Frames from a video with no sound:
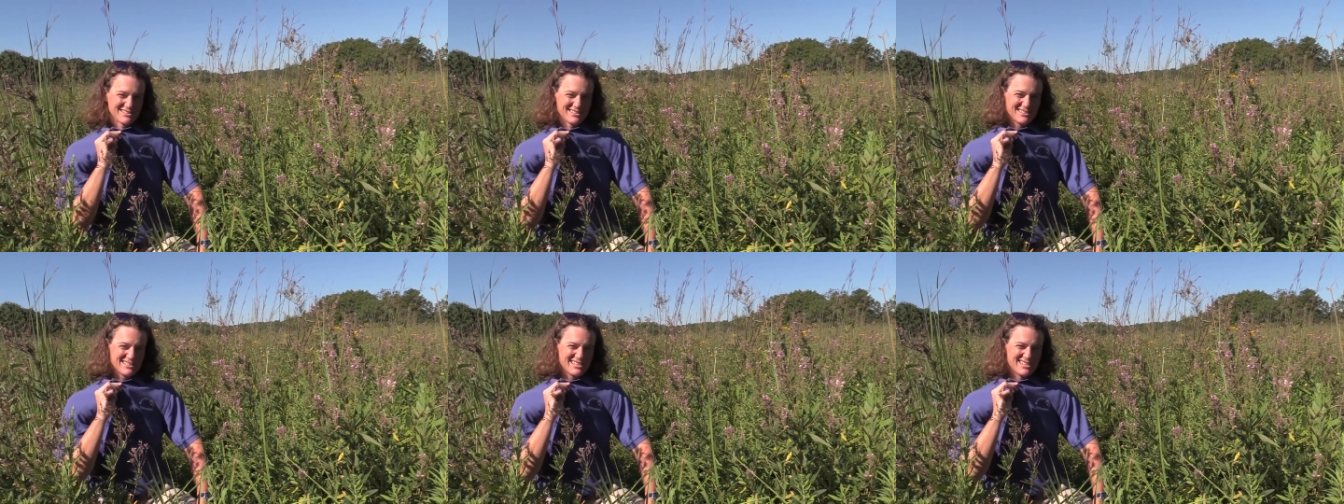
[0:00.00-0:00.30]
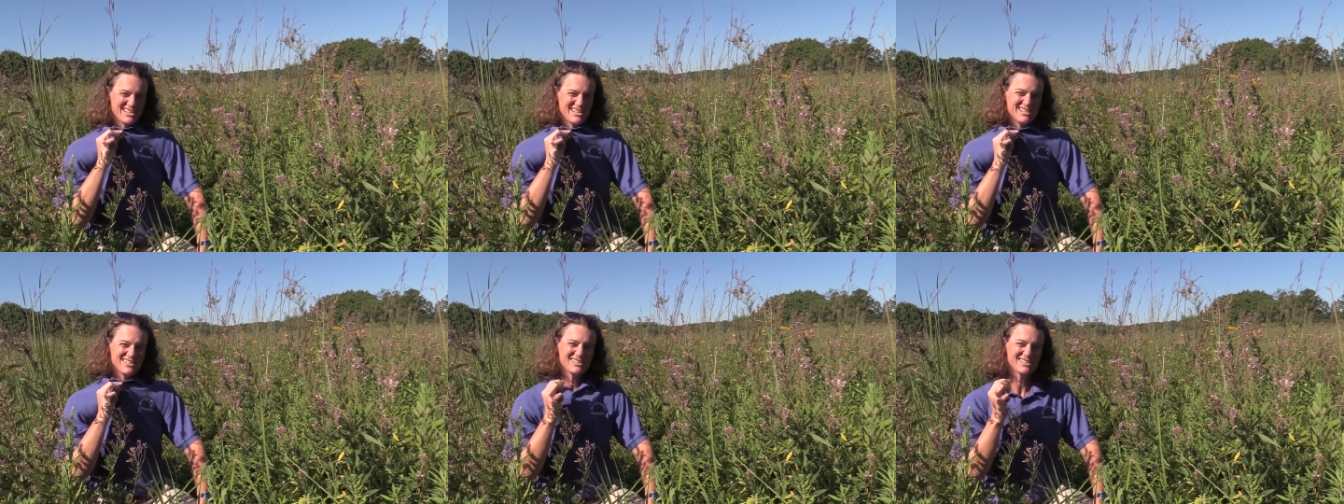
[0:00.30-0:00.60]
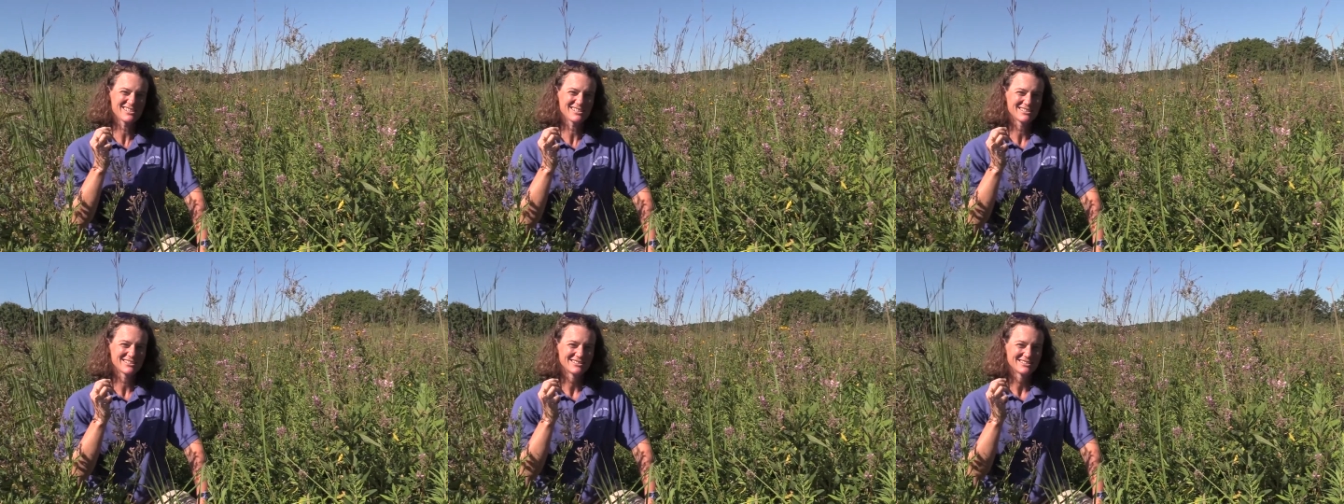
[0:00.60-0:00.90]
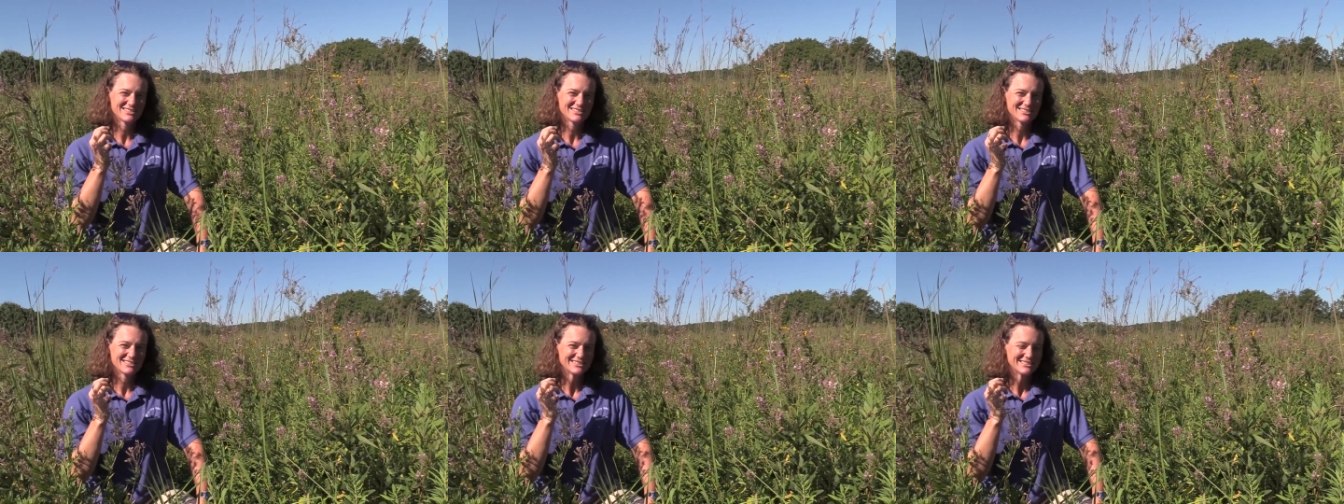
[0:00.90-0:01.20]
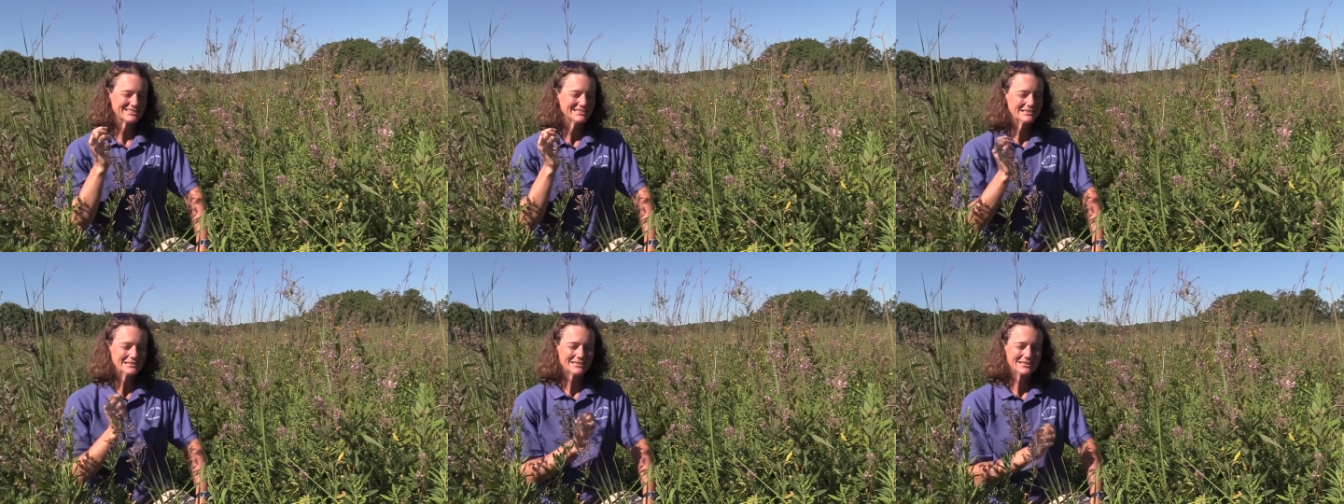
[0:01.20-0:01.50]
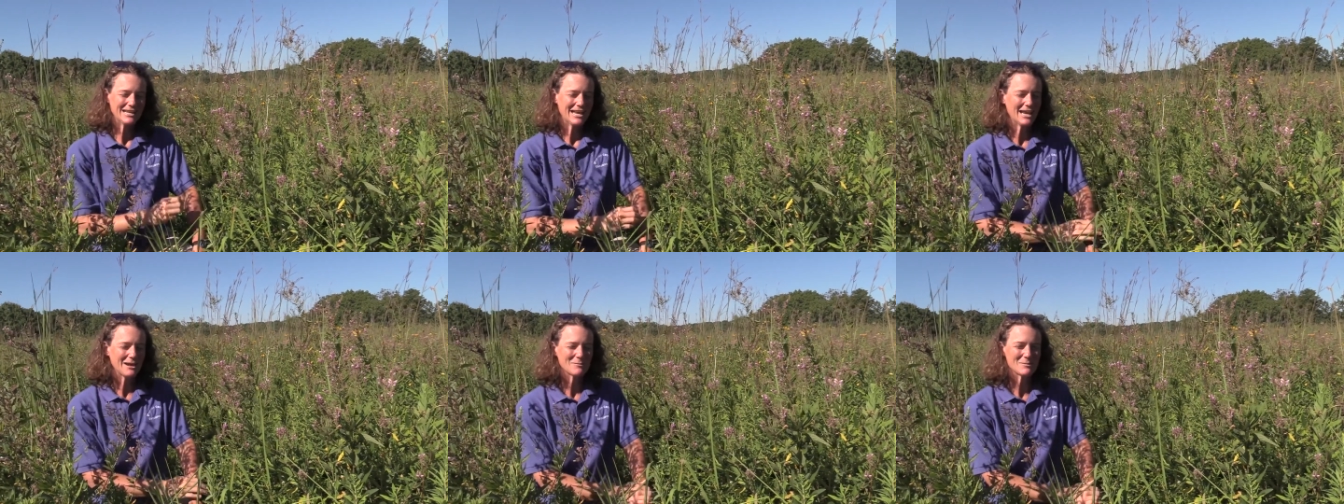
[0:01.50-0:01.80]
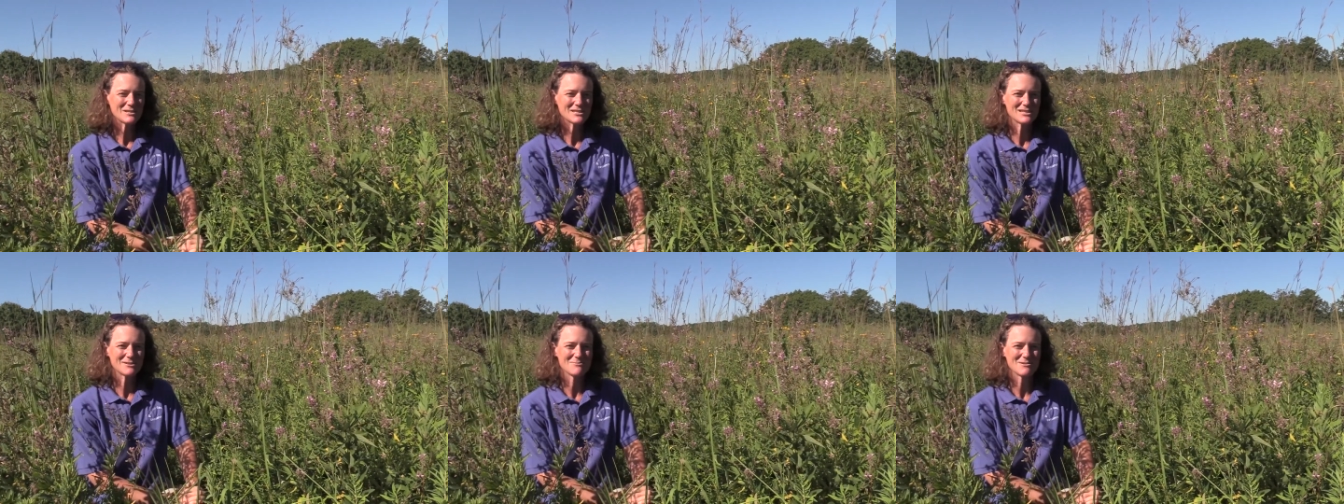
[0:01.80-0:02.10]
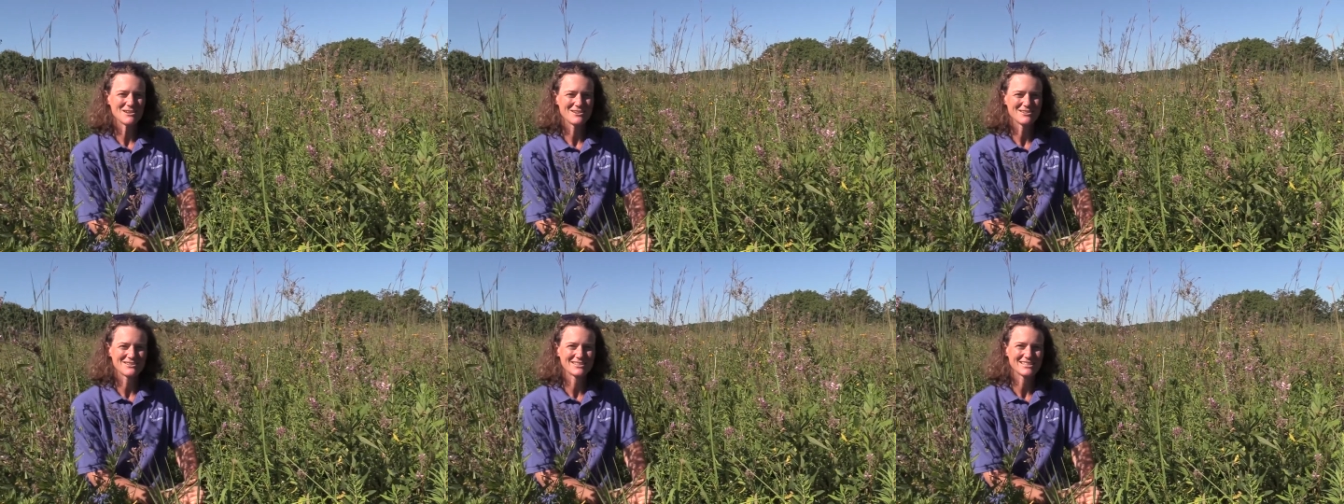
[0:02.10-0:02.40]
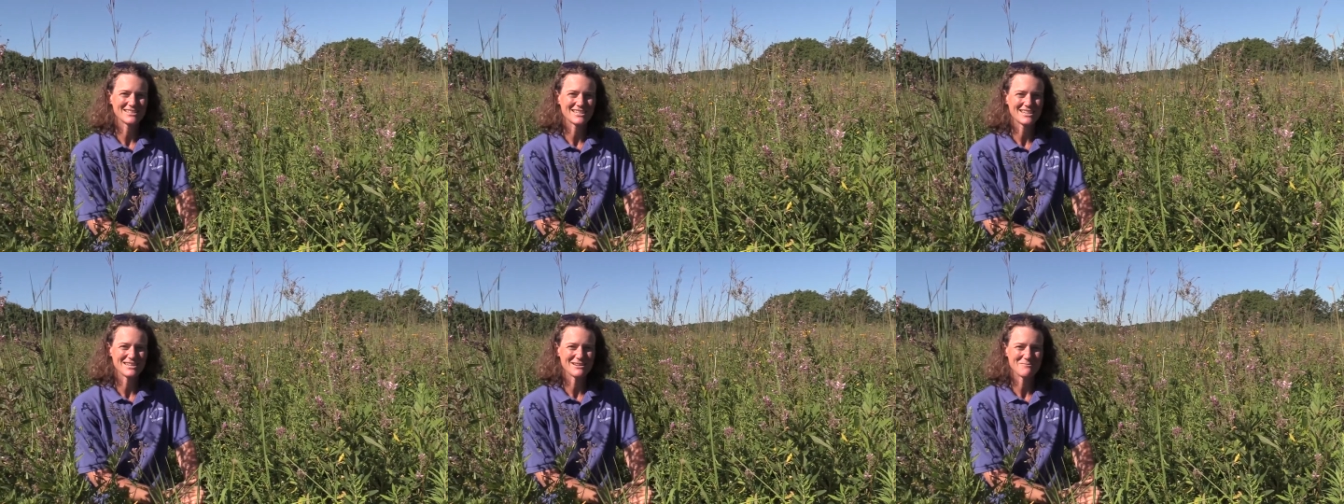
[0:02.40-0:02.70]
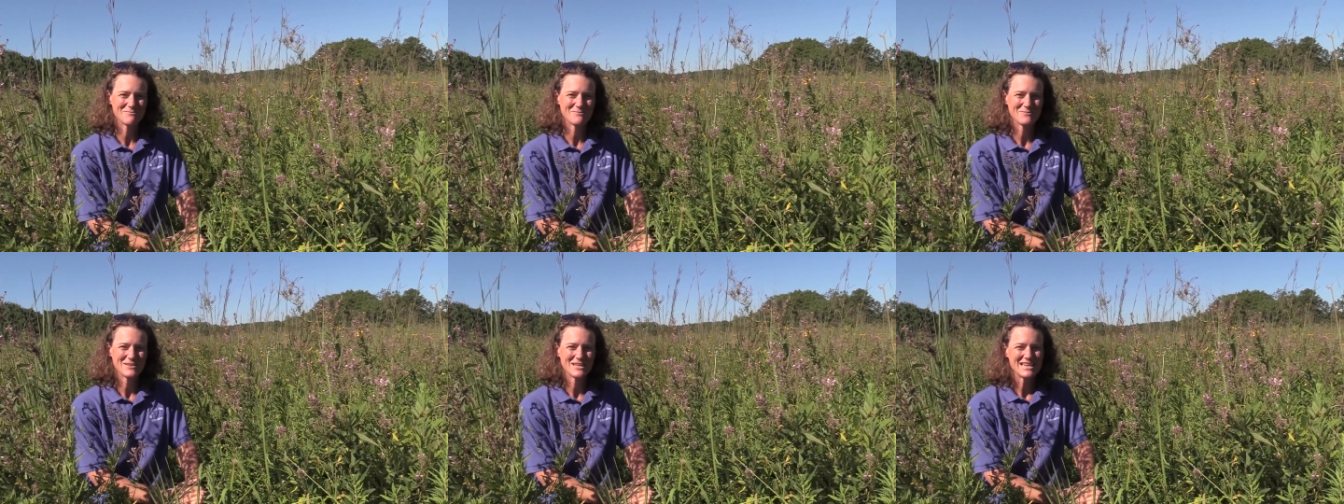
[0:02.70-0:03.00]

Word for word: seeds? Happens to me all the time.